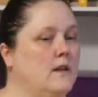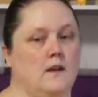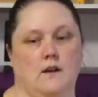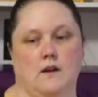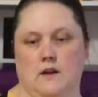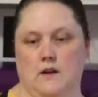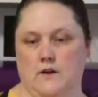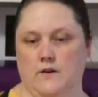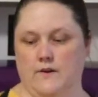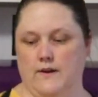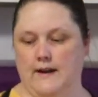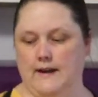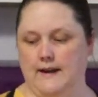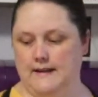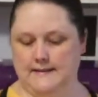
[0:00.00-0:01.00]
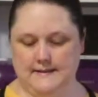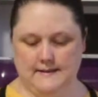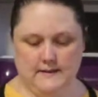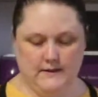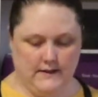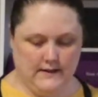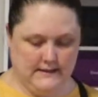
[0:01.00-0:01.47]
Alrighty,
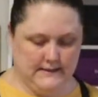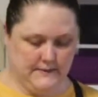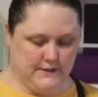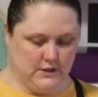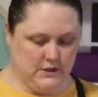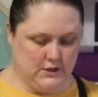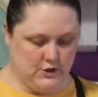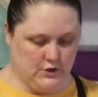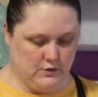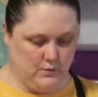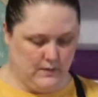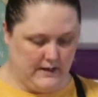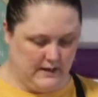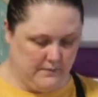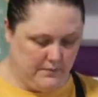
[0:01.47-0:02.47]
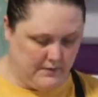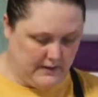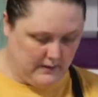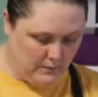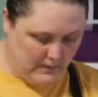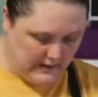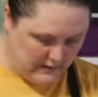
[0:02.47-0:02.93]
so this one should weed pretty
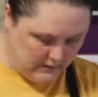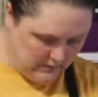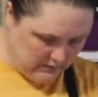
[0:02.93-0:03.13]
well.